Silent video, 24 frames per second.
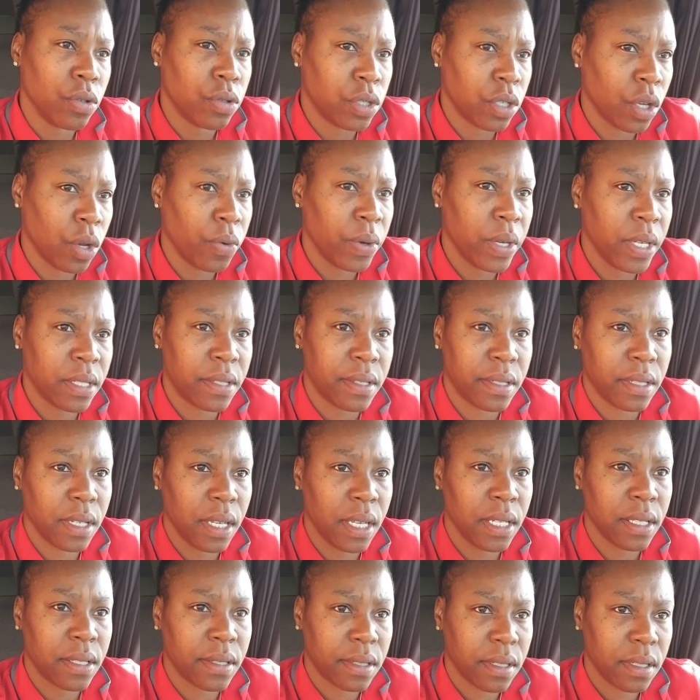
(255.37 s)
so it's
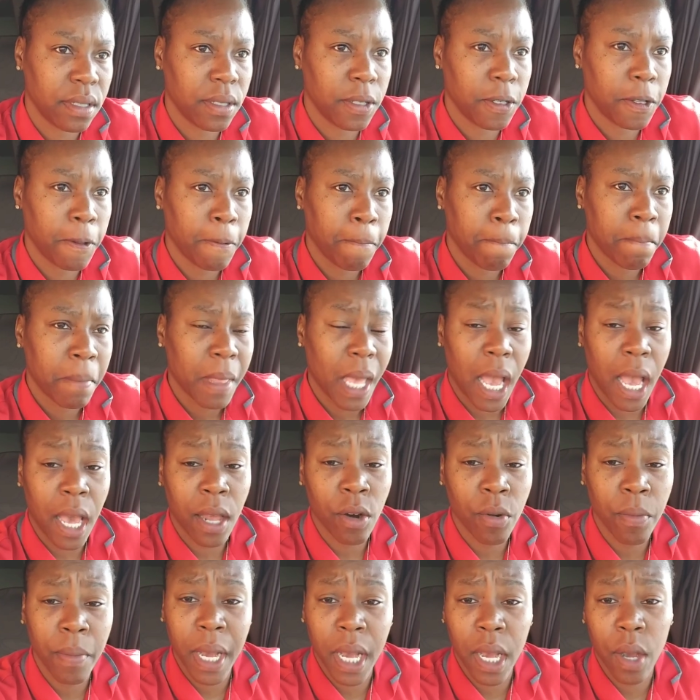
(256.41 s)
I
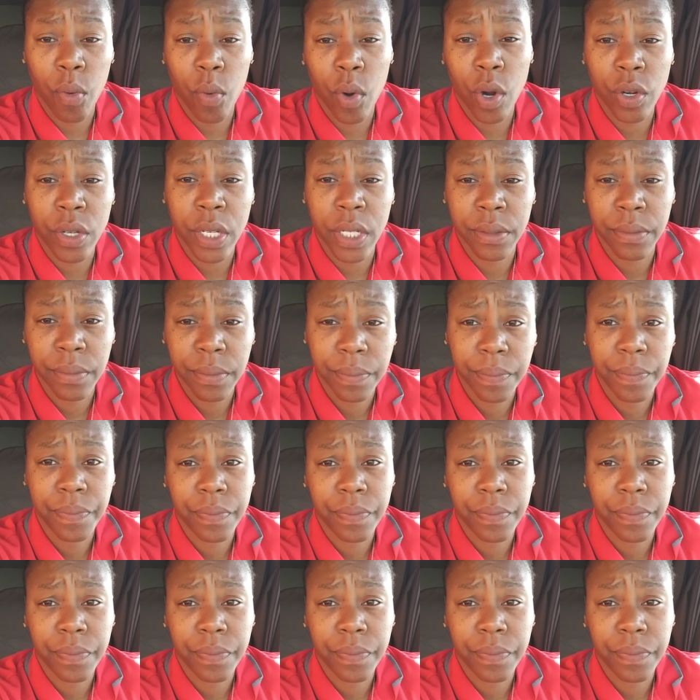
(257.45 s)
don't mind working,